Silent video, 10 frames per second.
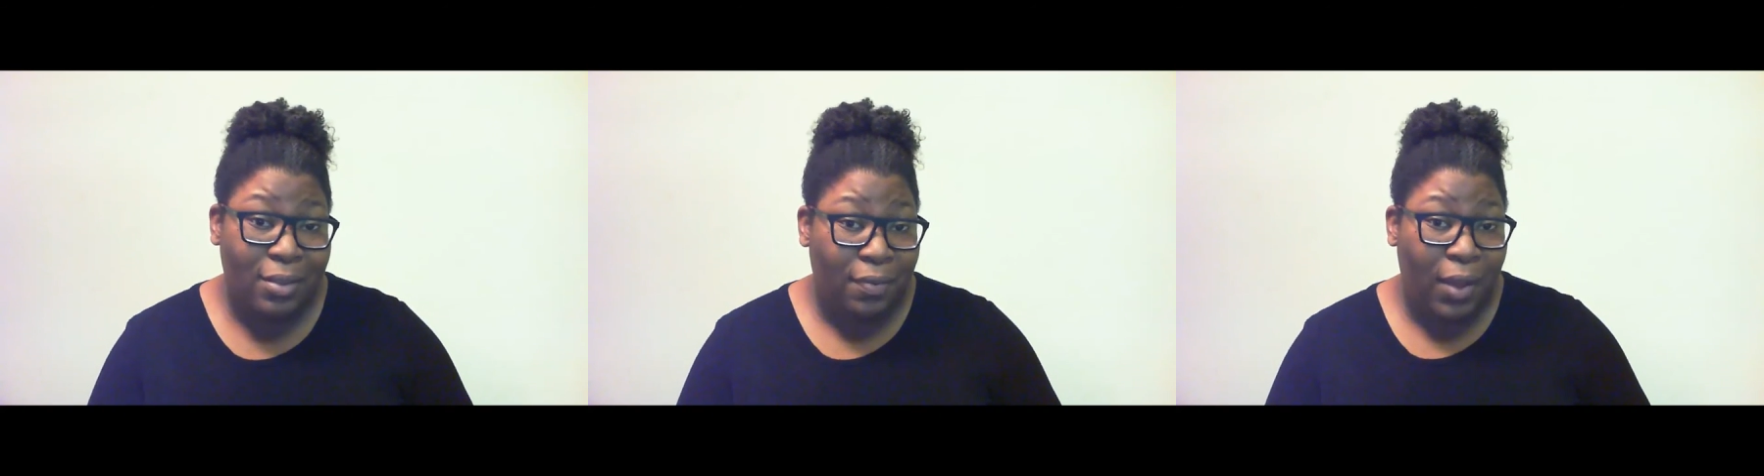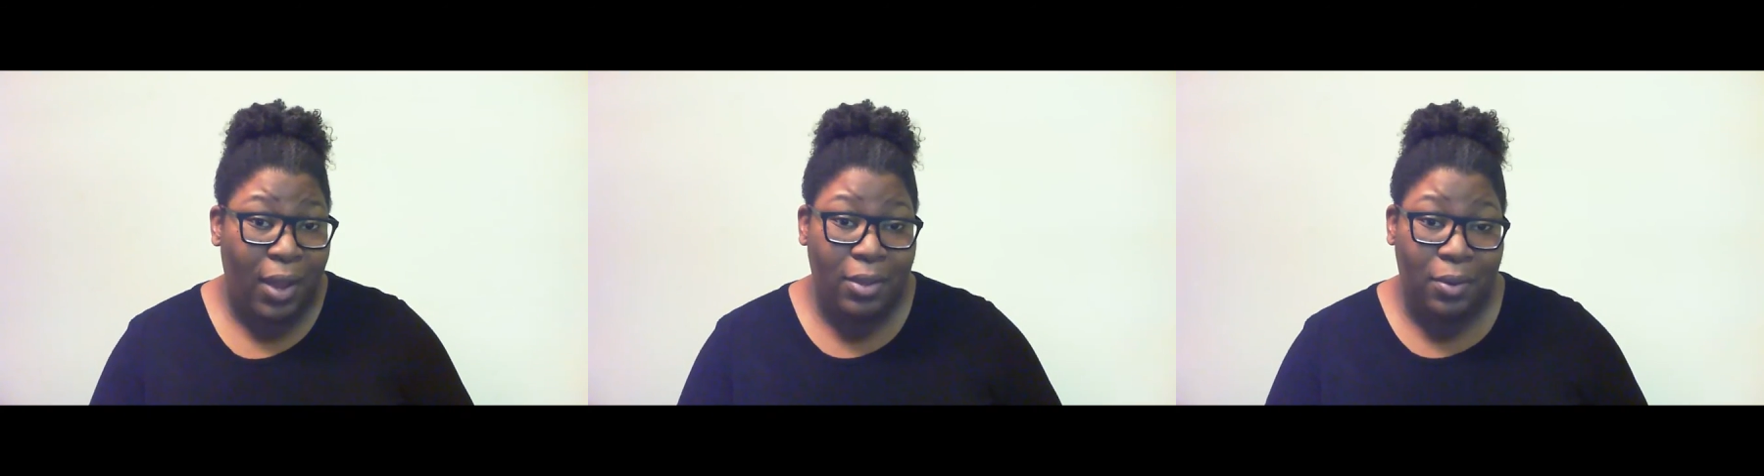
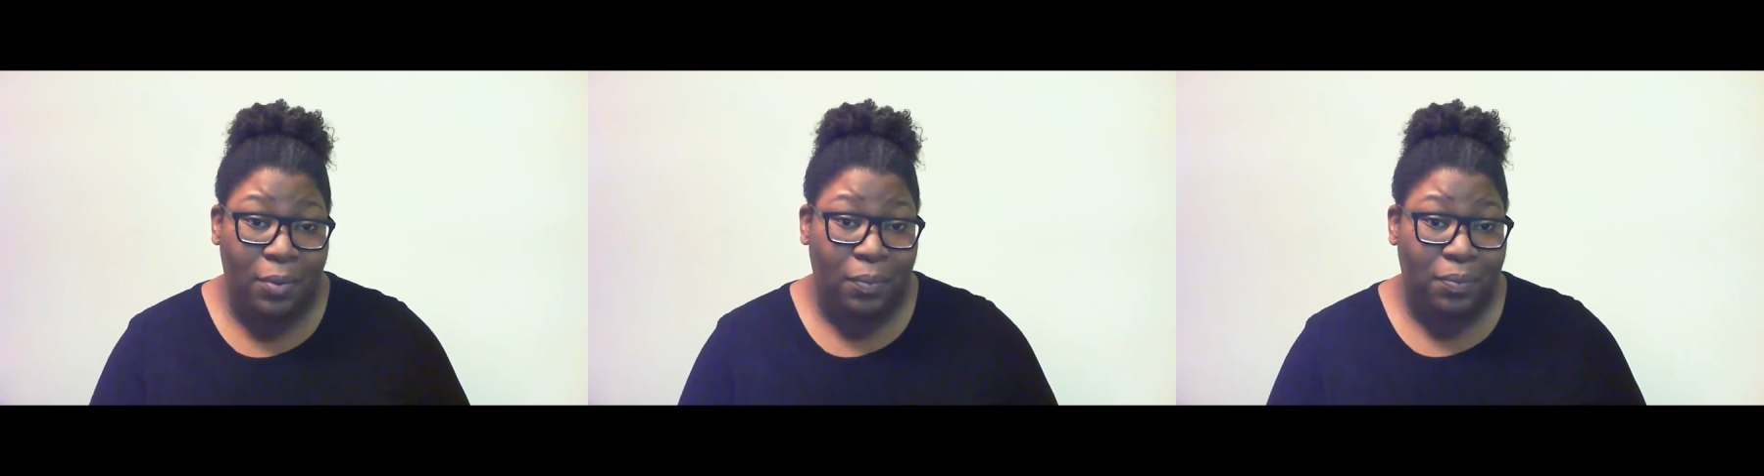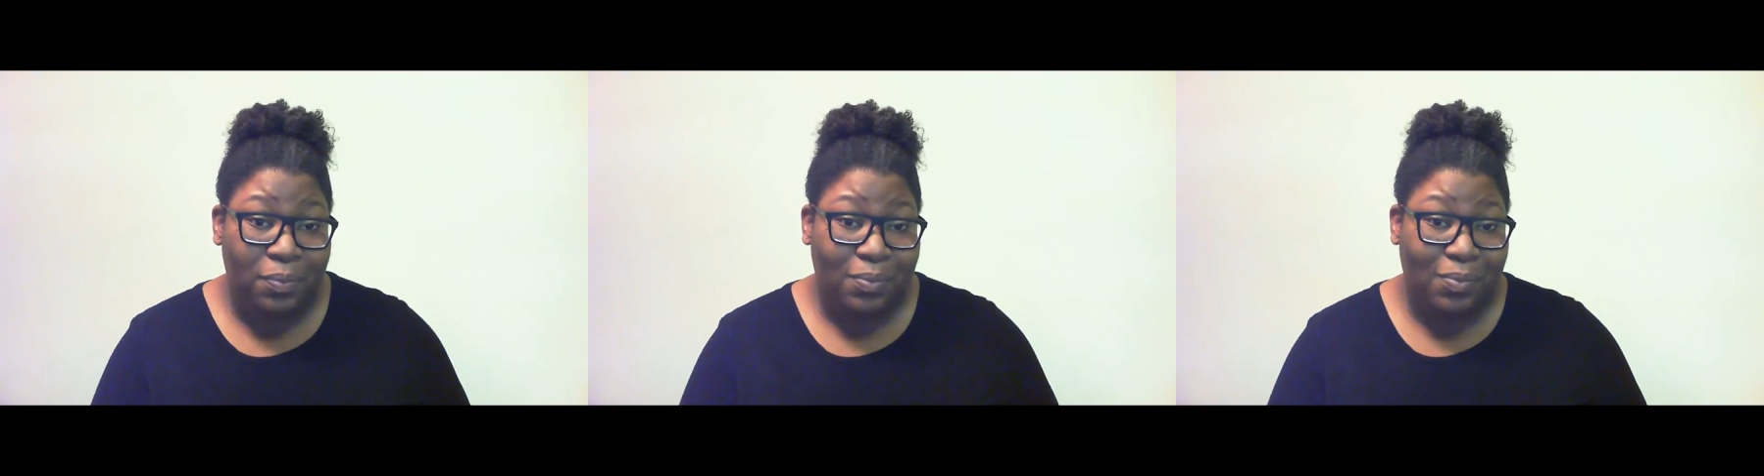defy you
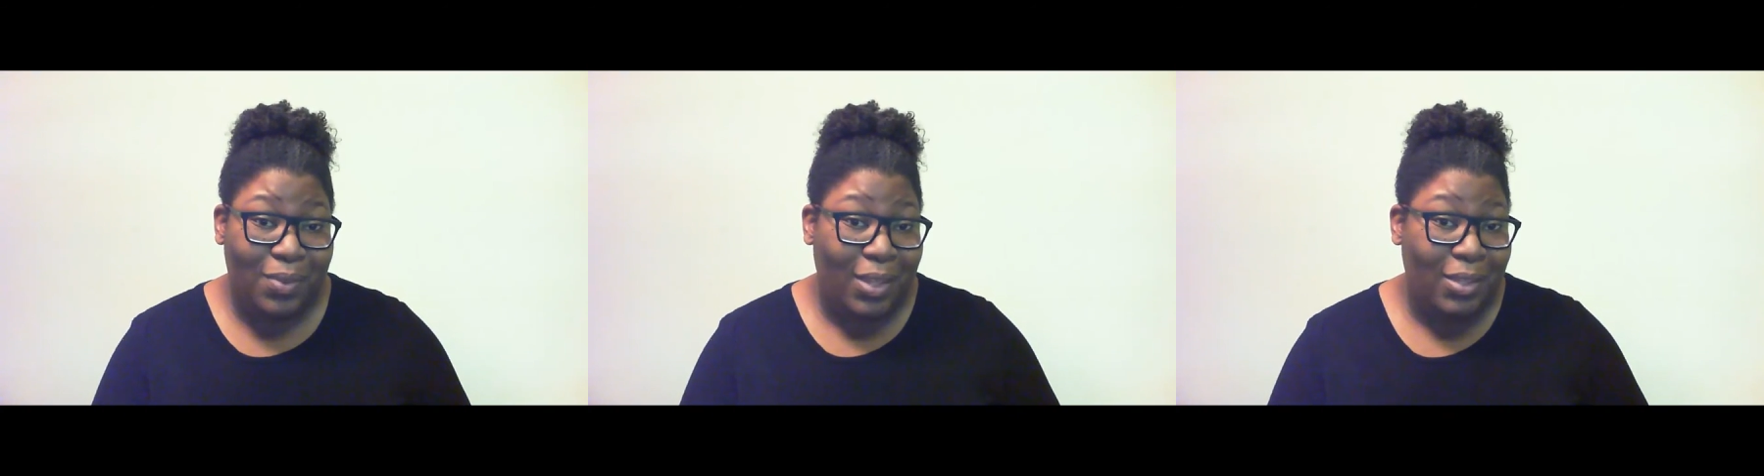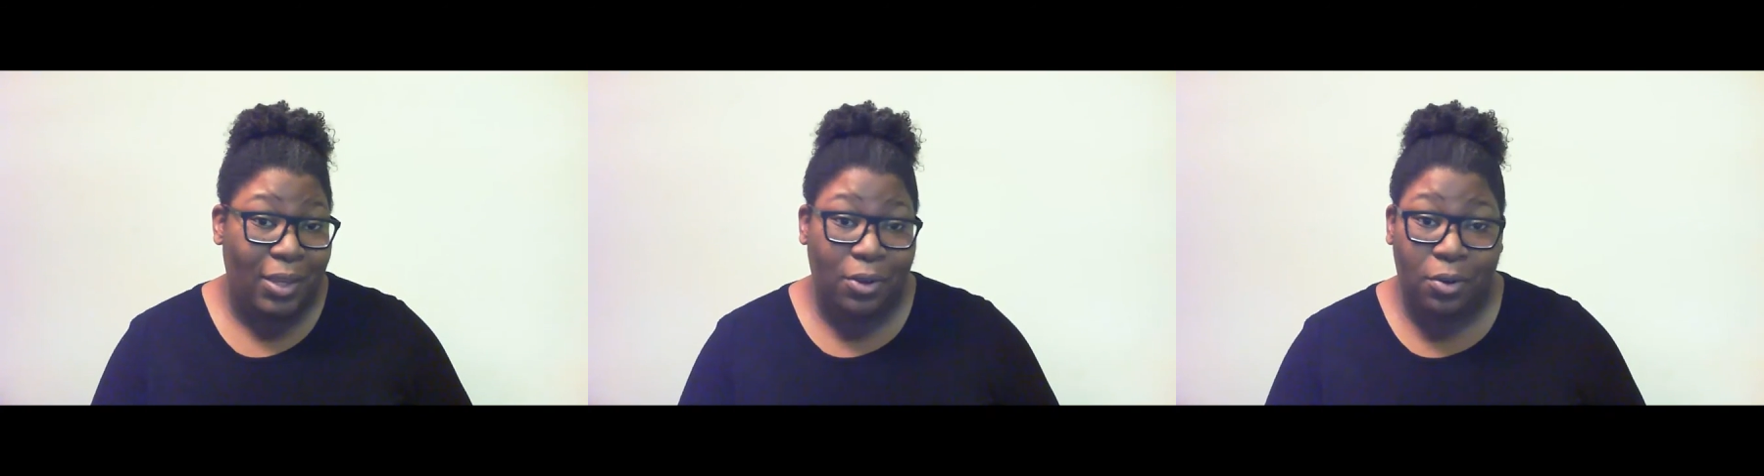
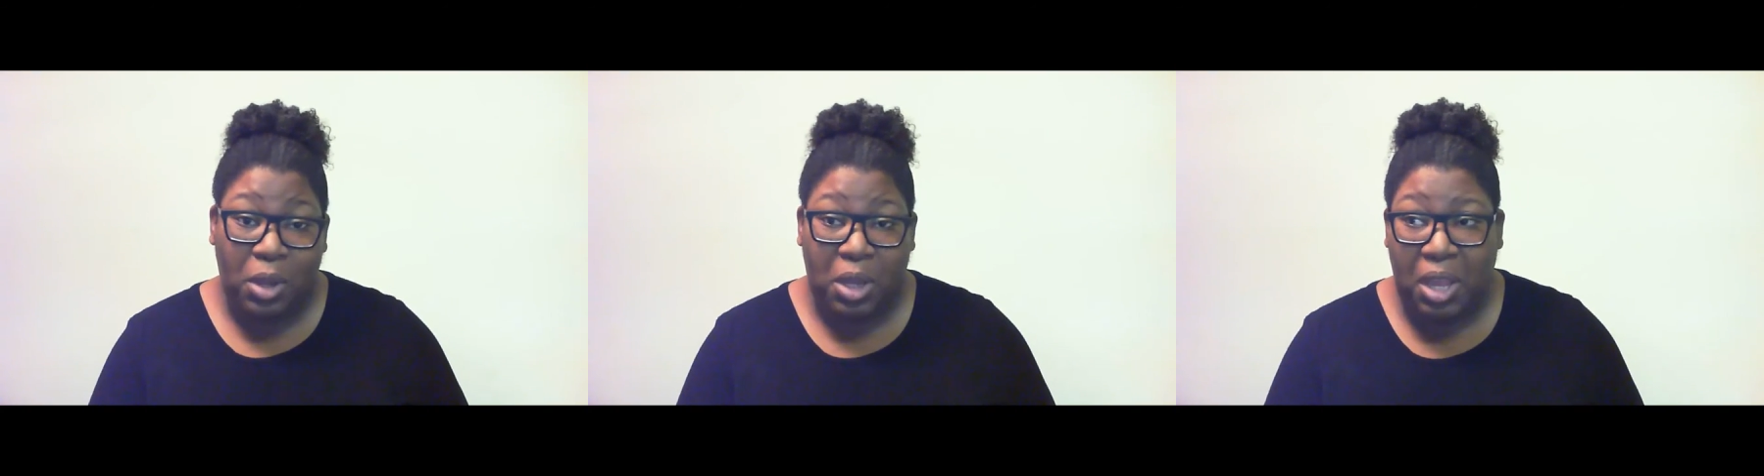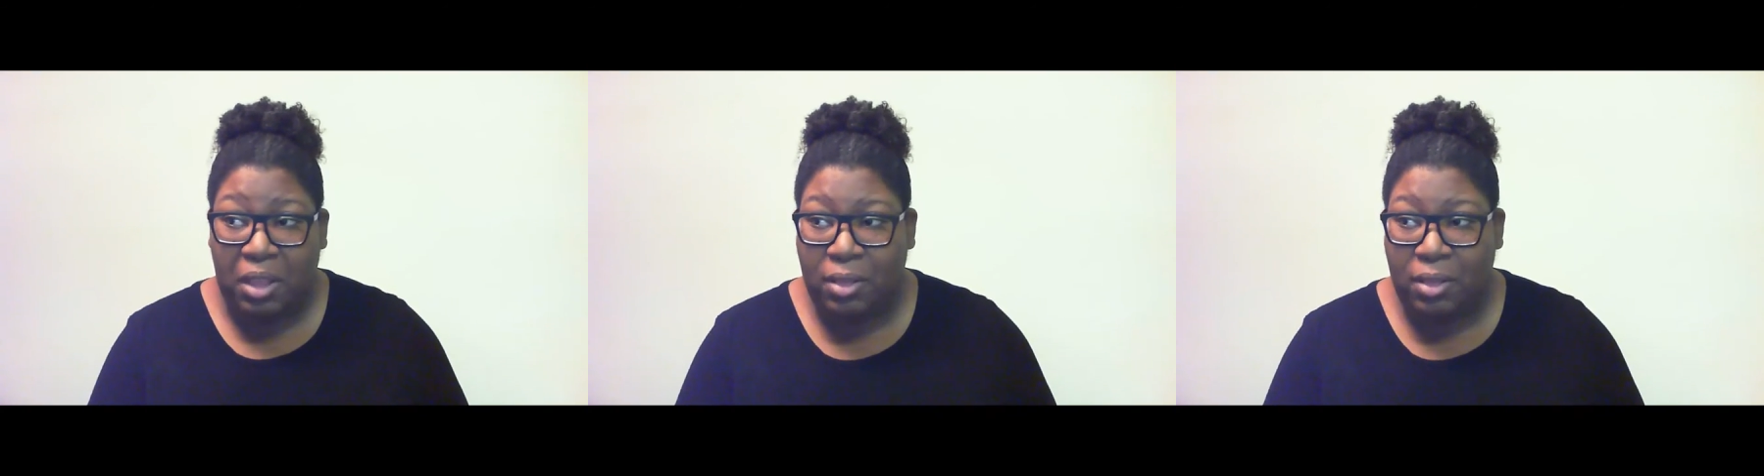and say you're not